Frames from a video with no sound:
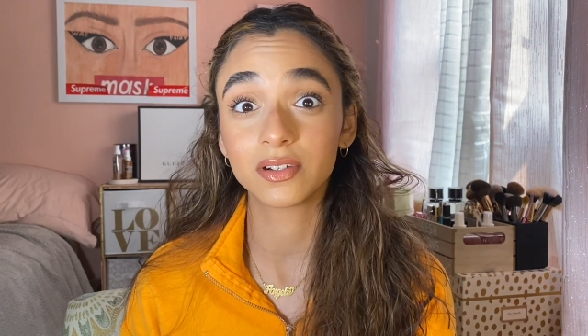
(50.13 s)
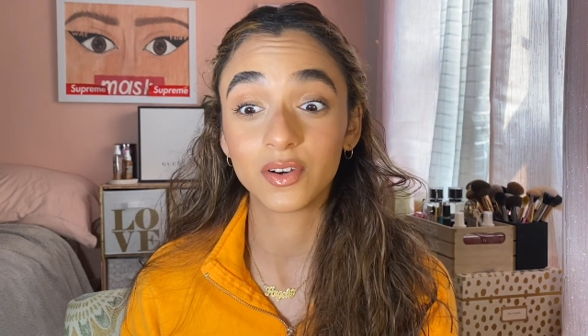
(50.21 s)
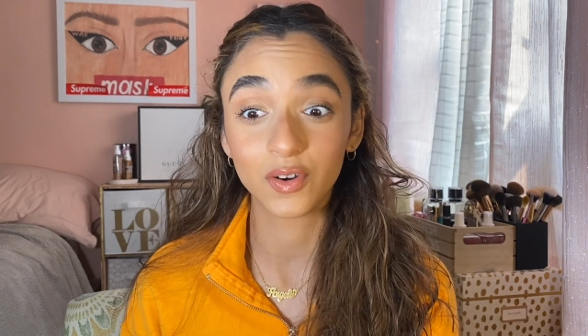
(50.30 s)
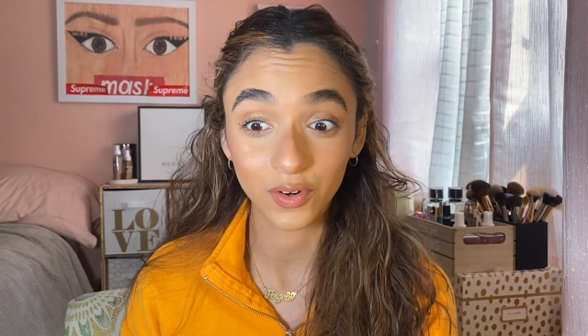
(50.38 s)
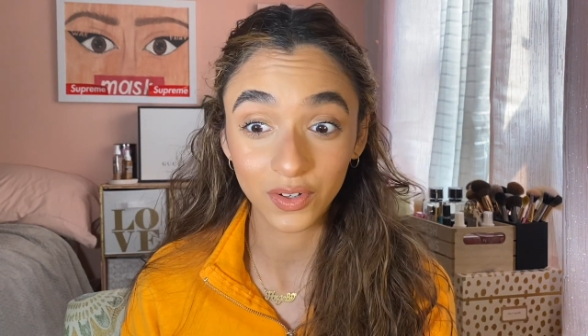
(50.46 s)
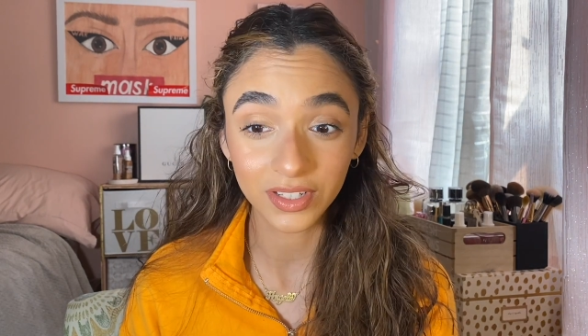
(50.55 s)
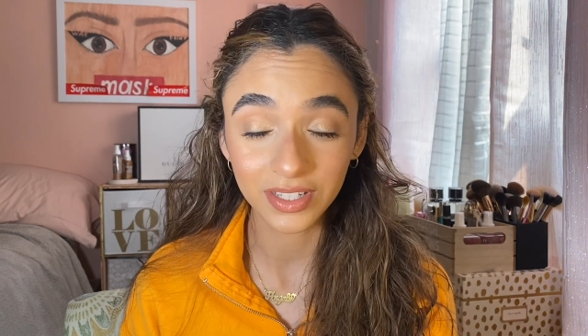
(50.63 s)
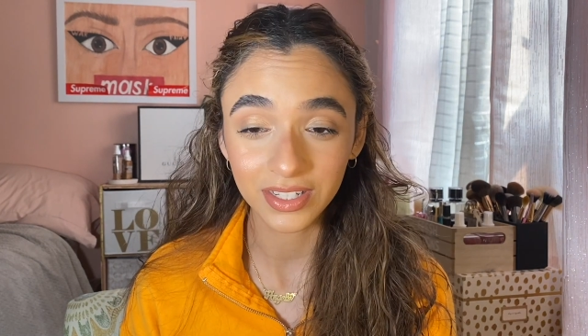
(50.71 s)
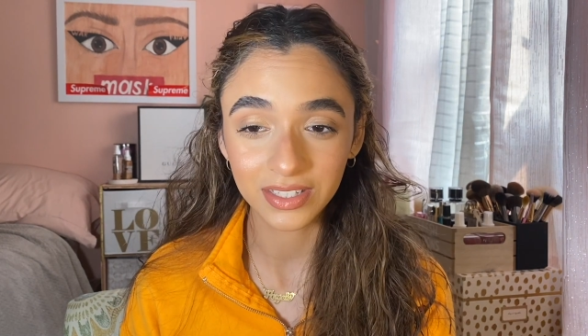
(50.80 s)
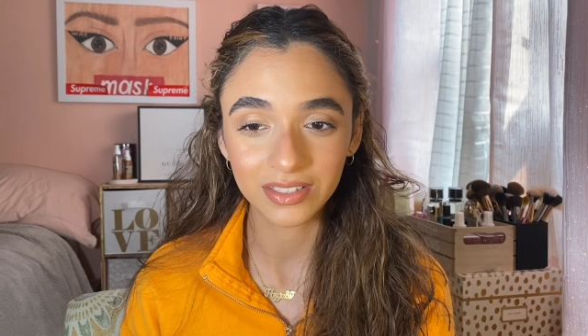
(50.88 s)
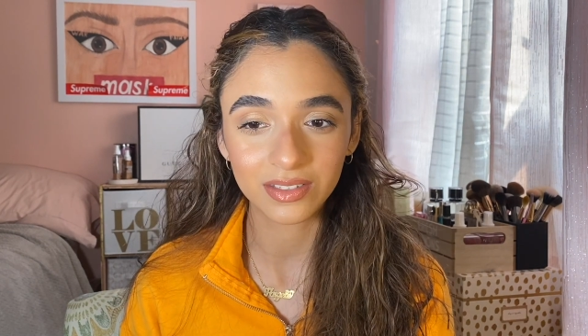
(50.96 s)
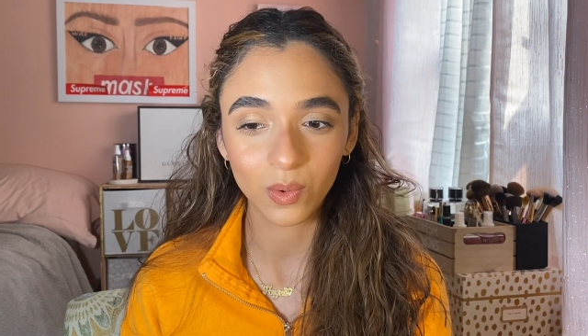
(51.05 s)
early.
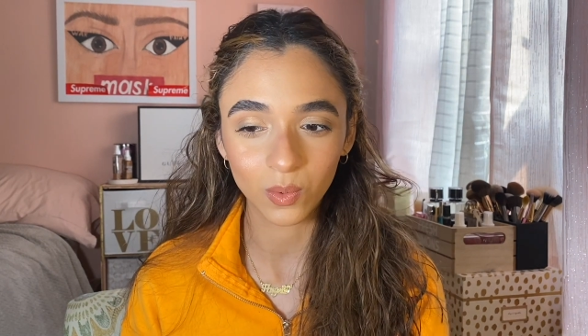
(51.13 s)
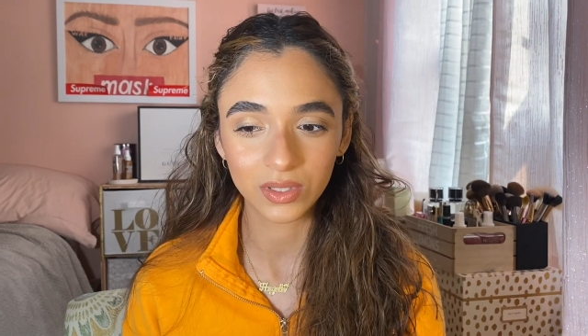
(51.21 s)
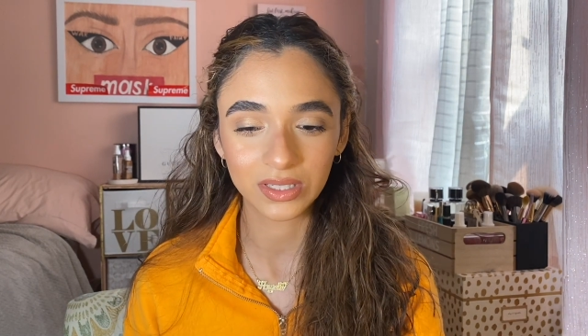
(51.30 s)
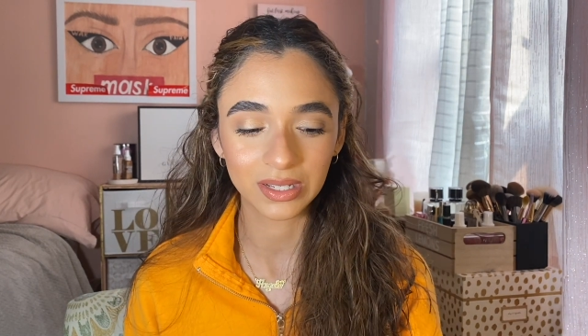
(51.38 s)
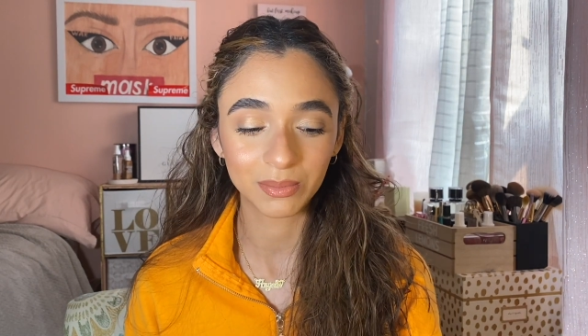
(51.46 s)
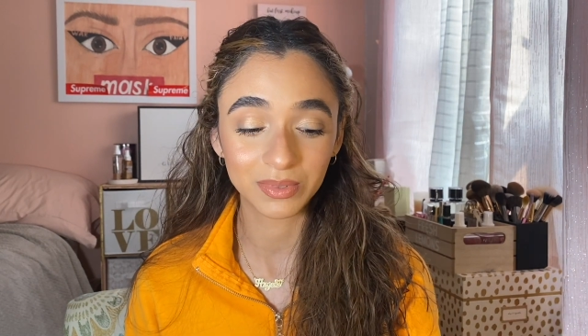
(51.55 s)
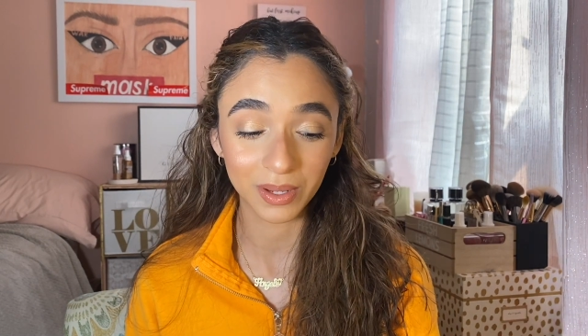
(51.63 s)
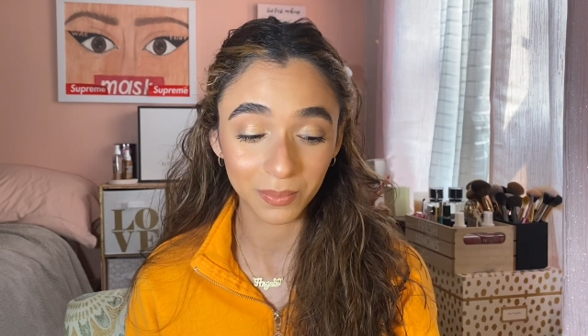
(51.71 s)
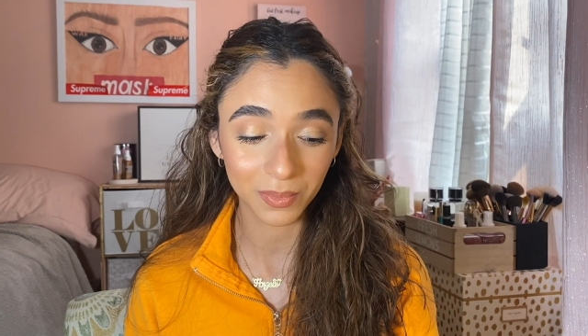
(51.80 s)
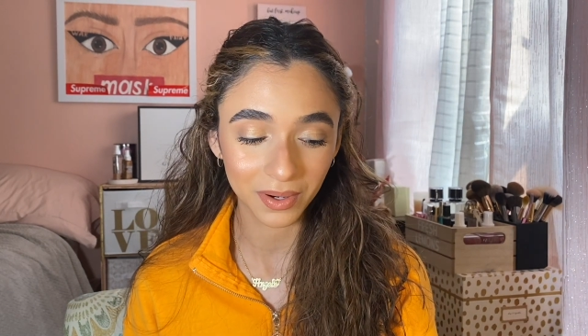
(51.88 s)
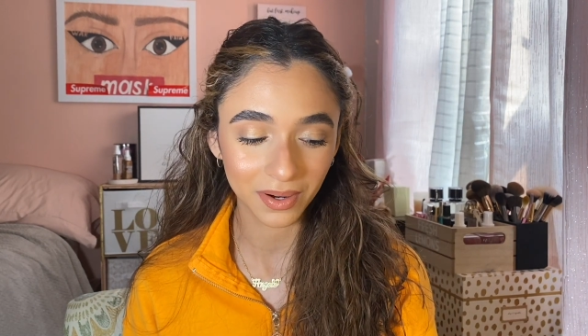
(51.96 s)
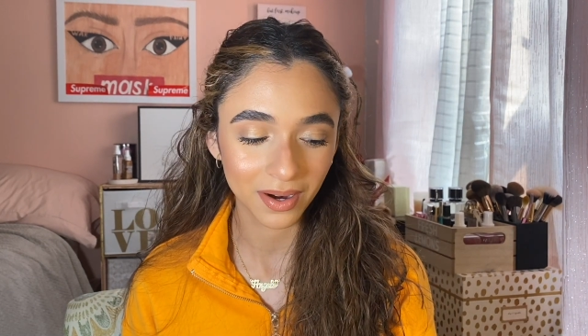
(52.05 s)
It's only
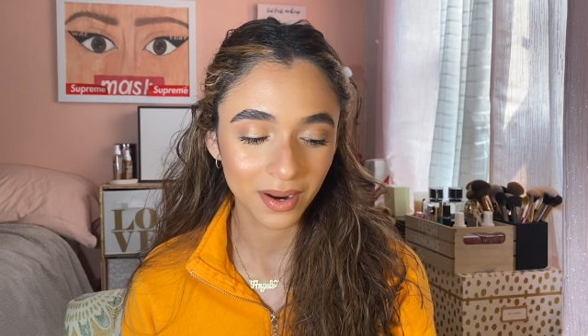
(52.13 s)
September,